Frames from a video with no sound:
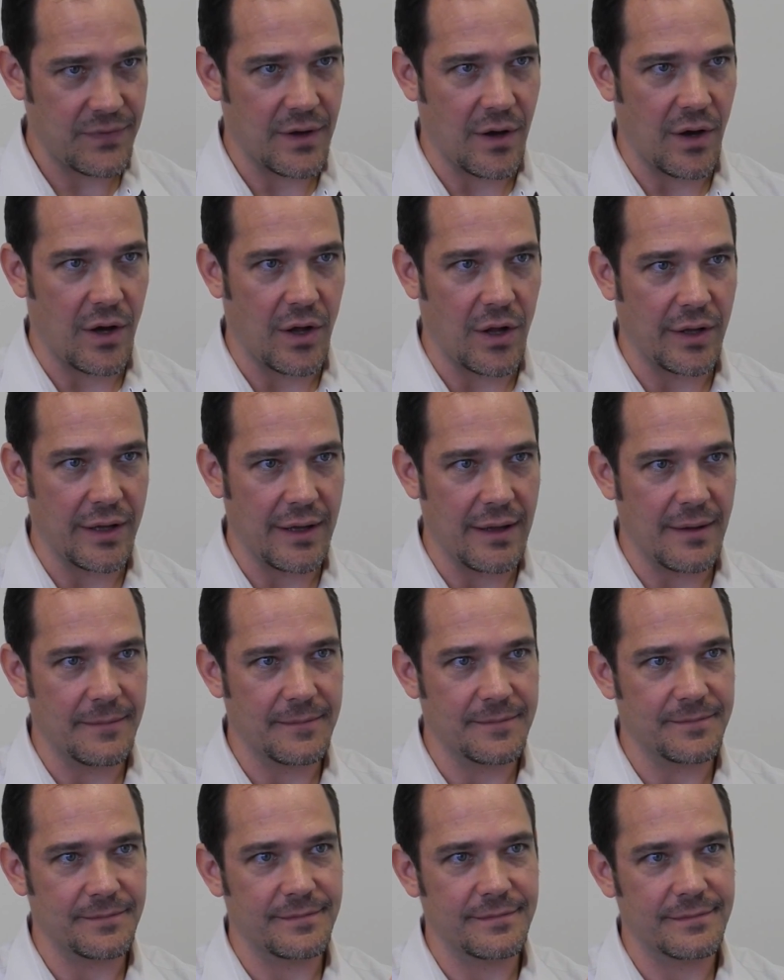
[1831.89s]
So the
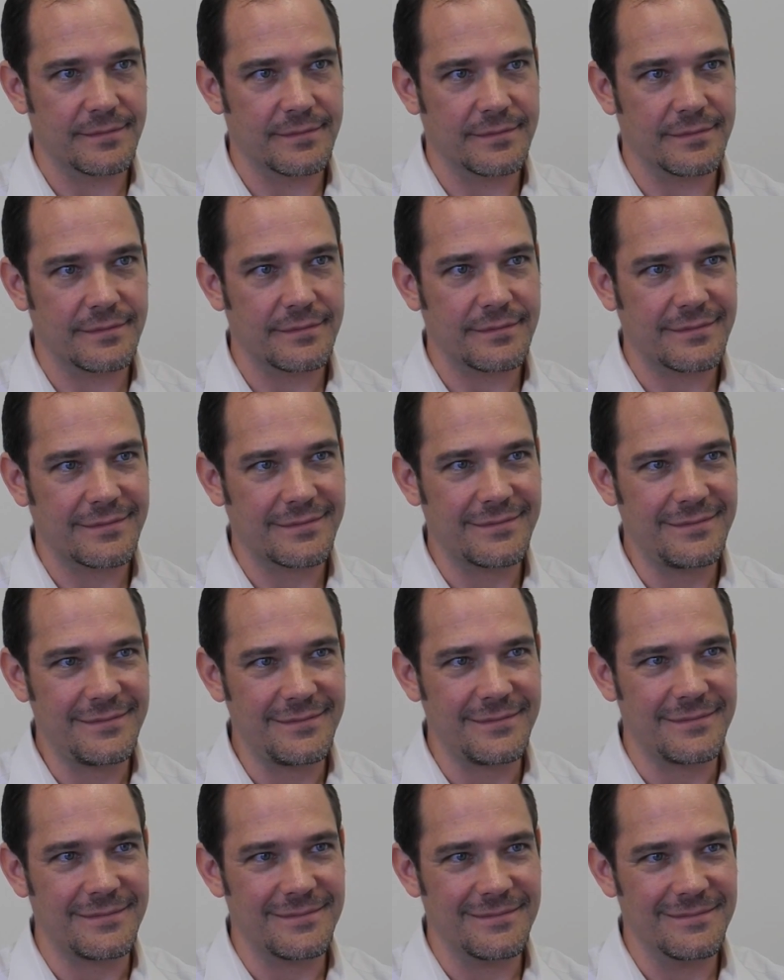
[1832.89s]
Bellagio can hire you
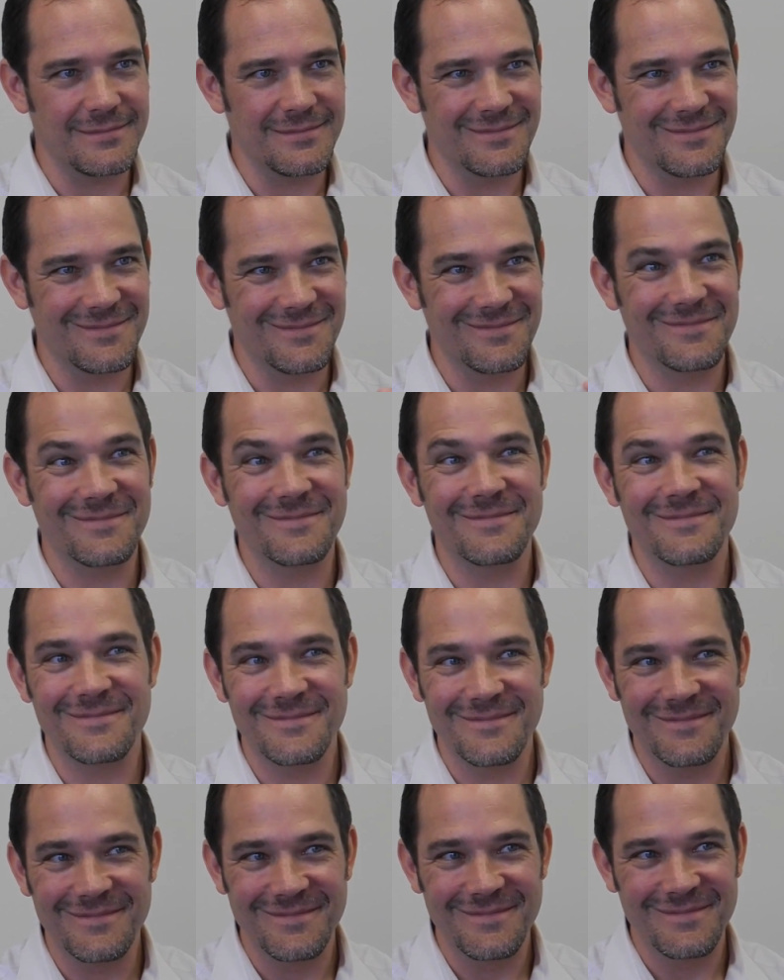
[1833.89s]
guys to do a fancy
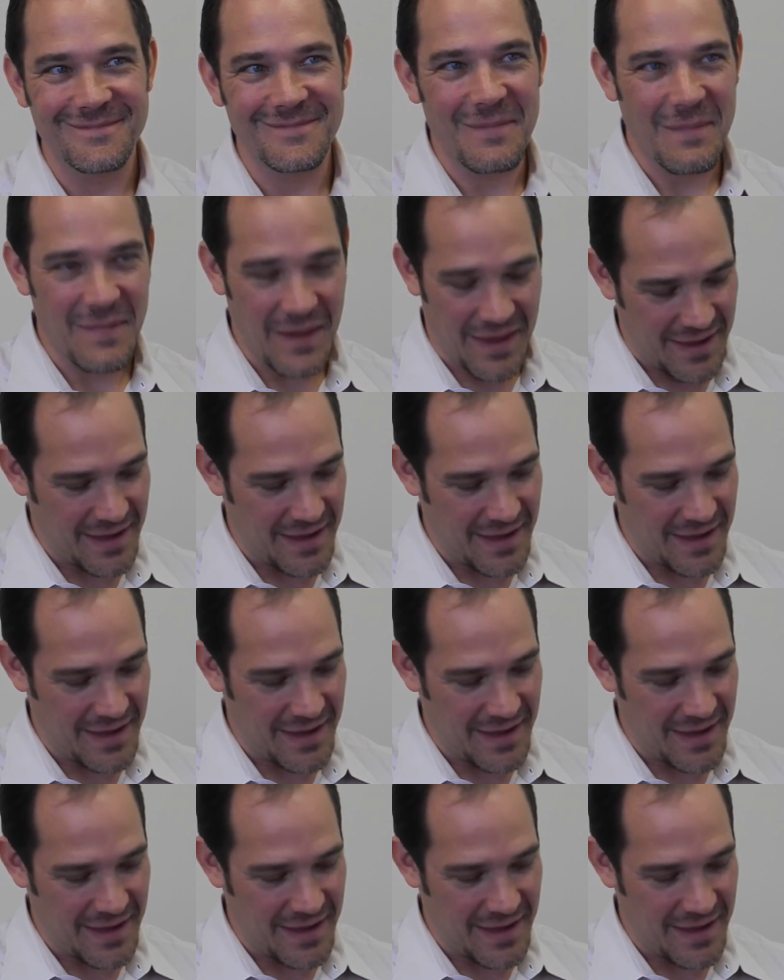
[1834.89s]
fountain.